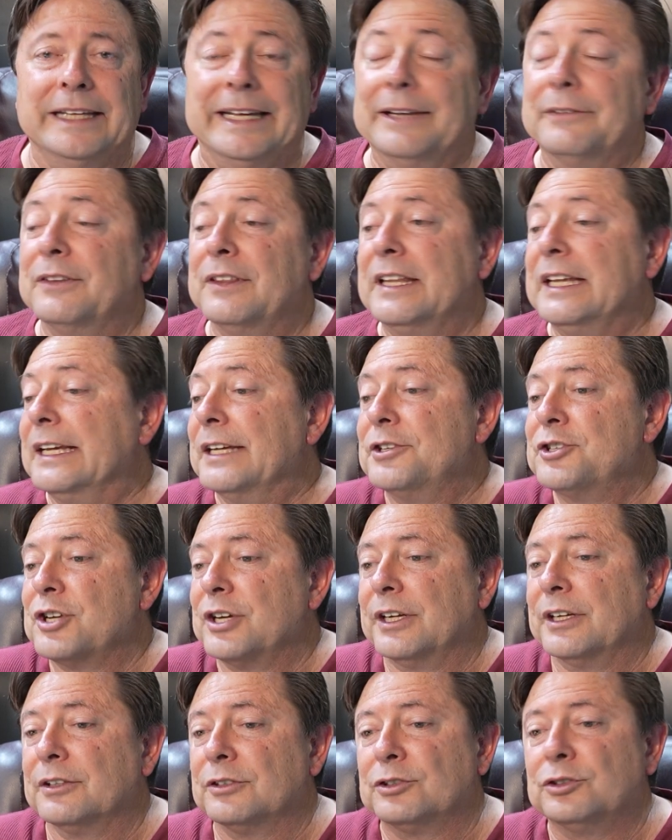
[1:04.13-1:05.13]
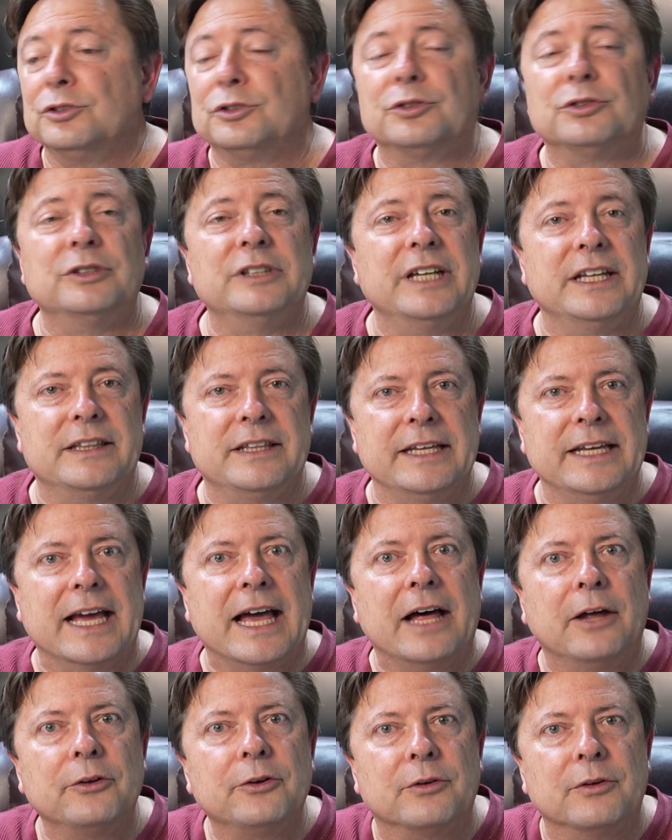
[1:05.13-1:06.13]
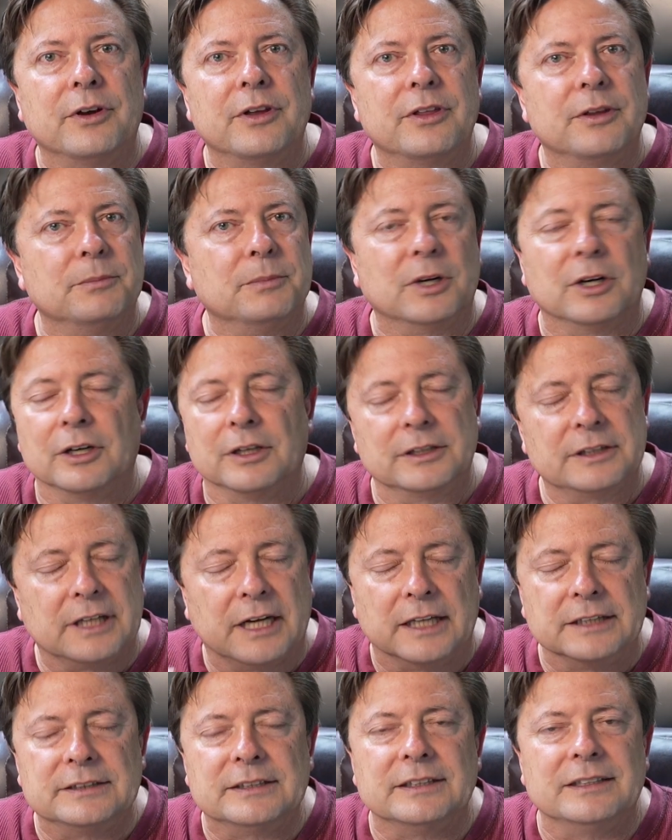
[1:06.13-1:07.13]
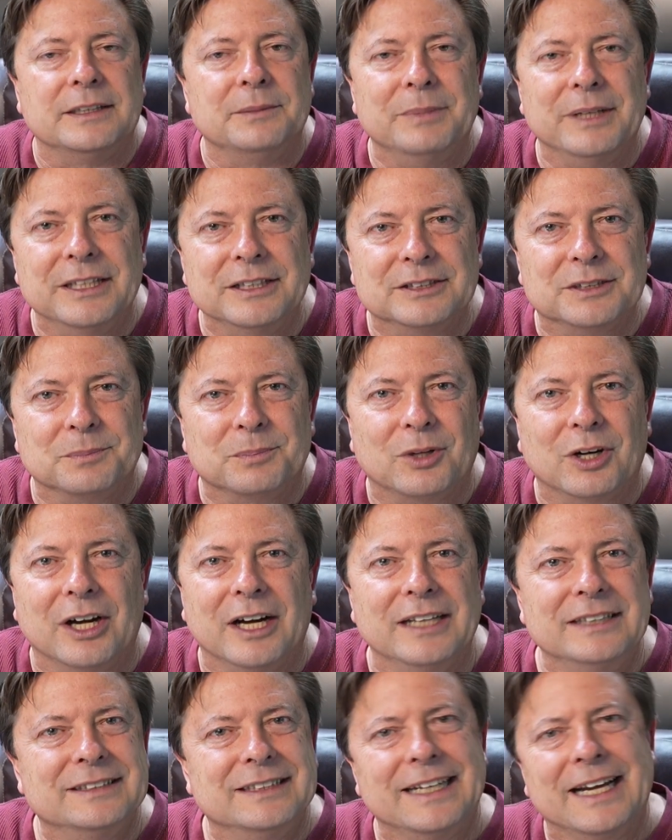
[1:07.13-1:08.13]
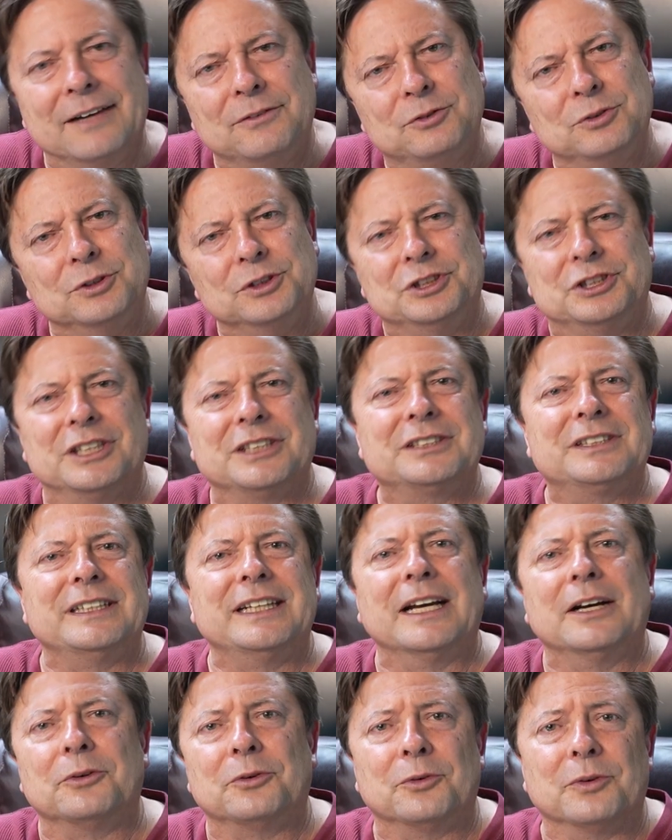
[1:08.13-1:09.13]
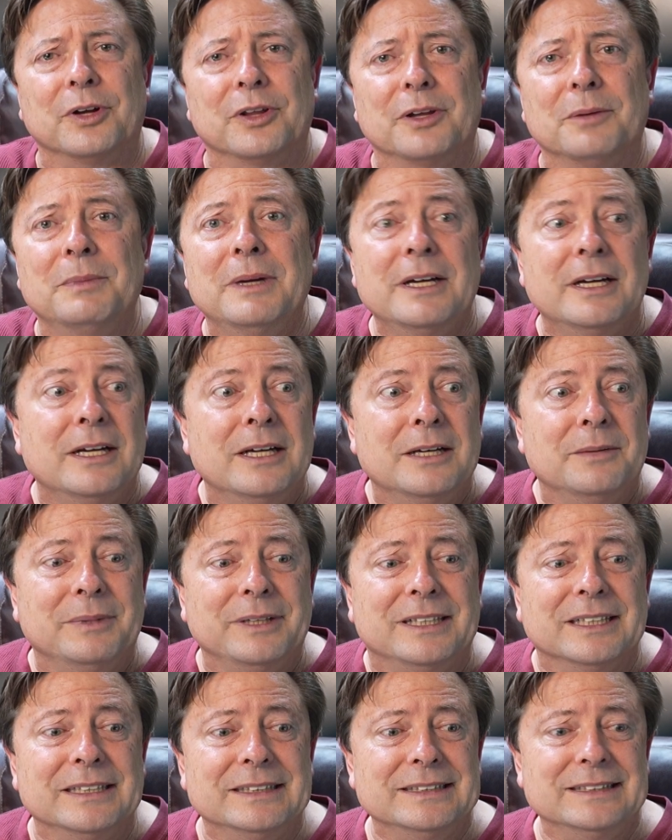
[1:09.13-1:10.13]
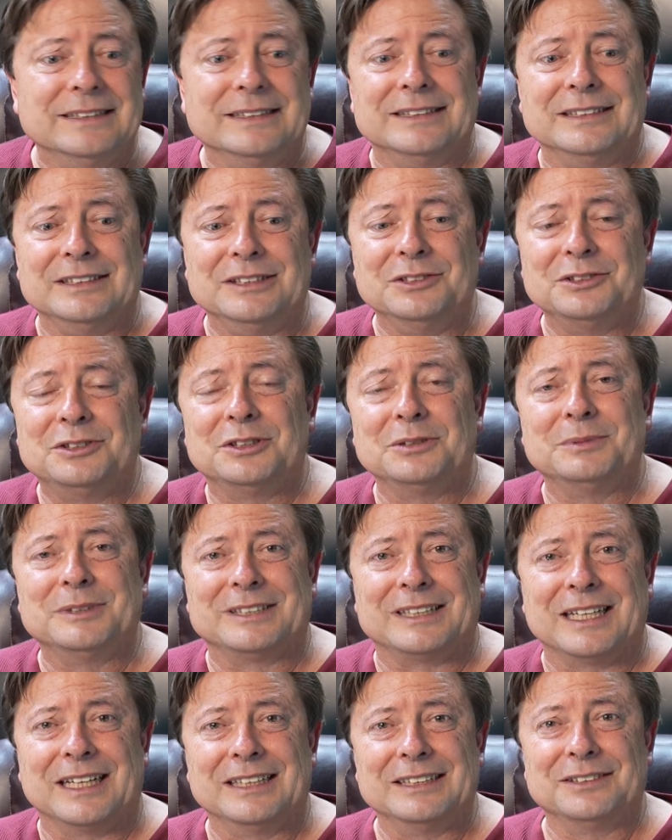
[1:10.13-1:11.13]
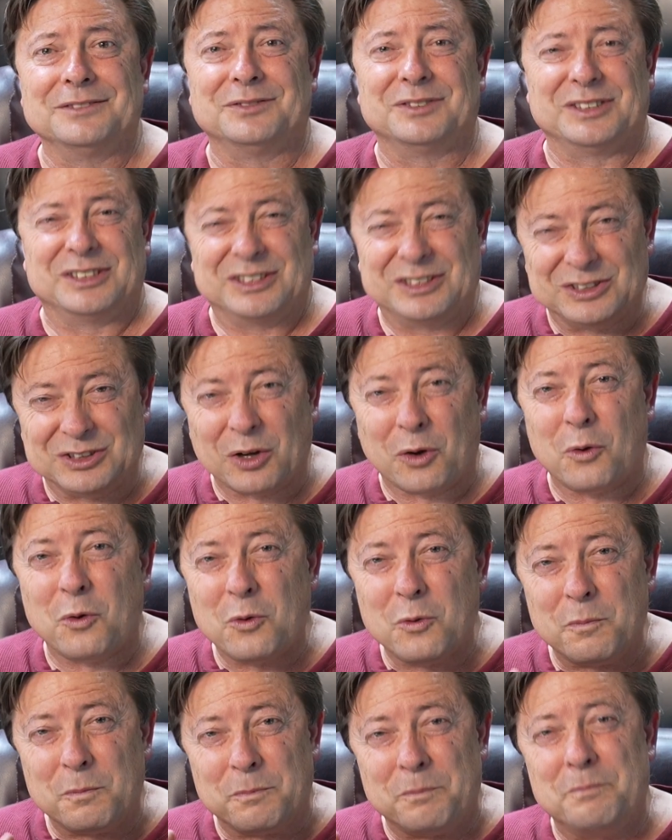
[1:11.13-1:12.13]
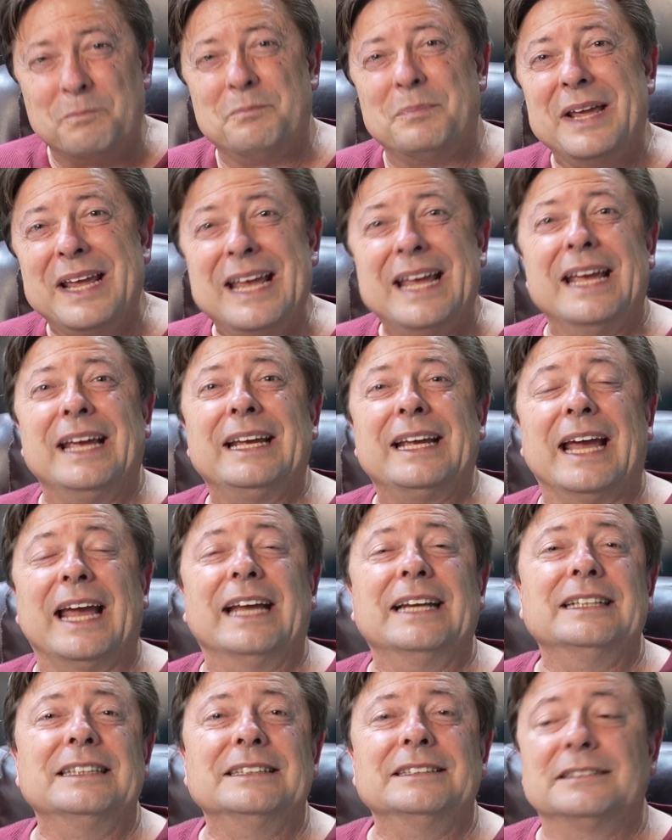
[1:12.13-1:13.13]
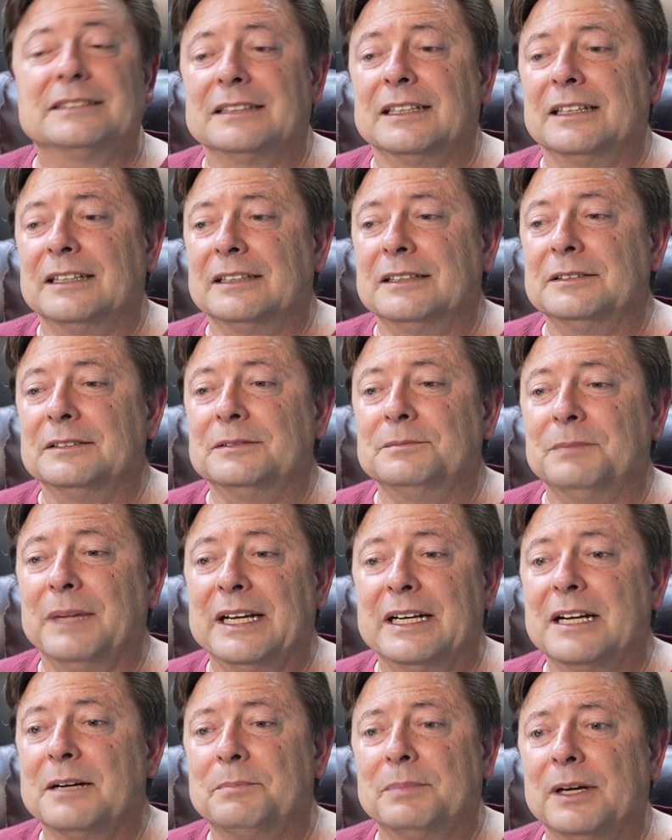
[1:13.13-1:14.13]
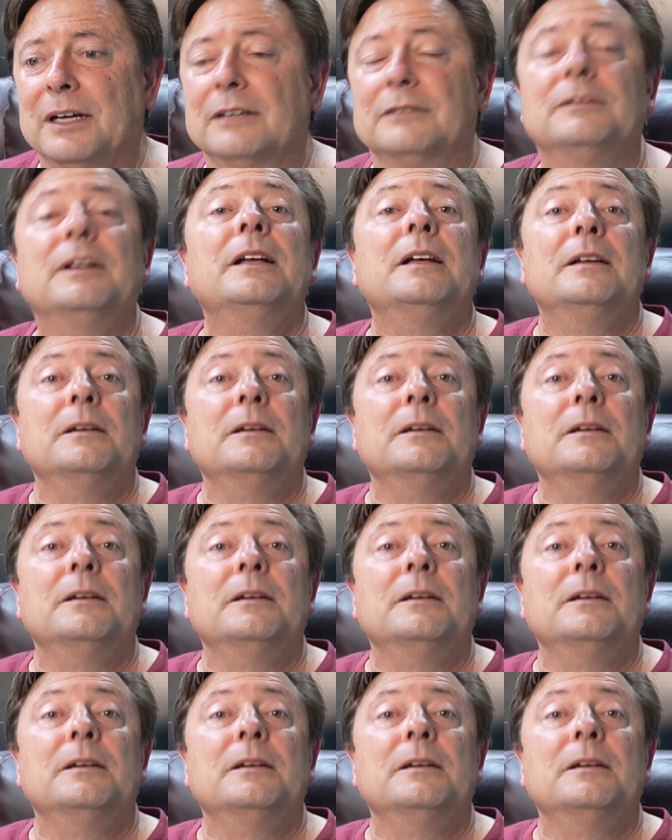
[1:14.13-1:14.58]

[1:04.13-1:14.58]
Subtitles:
Even the engineers who create the algorithm are constantly being surprised and have to adjust the algorithm because YouTube is kind of so big and is made up of